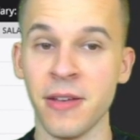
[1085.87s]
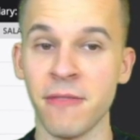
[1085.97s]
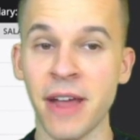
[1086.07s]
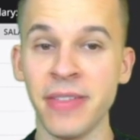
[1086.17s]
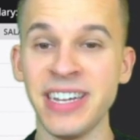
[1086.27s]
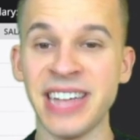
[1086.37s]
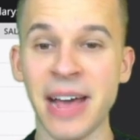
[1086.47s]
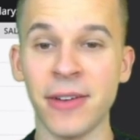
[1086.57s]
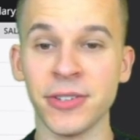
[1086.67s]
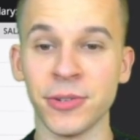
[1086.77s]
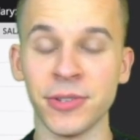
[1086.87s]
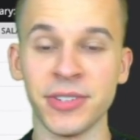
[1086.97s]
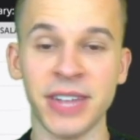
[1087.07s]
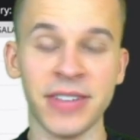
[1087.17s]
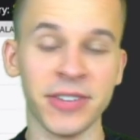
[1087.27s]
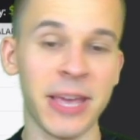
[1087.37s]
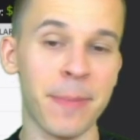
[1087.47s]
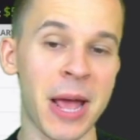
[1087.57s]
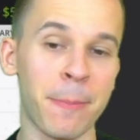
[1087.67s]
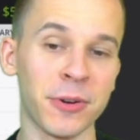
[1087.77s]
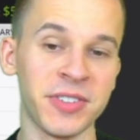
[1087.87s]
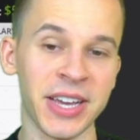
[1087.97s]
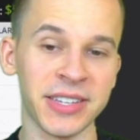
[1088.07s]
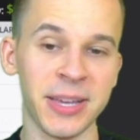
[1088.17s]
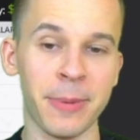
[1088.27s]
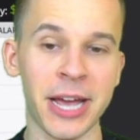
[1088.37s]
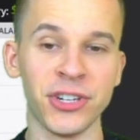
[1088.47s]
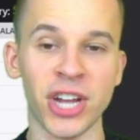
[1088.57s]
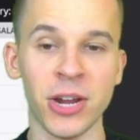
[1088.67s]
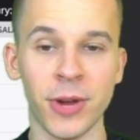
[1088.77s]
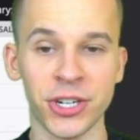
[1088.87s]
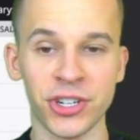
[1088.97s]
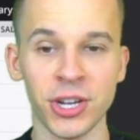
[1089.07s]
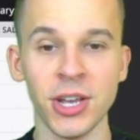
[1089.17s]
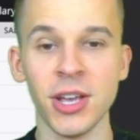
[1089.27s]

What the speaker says: Finally, Dallas, Golden State. So keep an eye on Porzingis. Keep an eye on Jay Rich.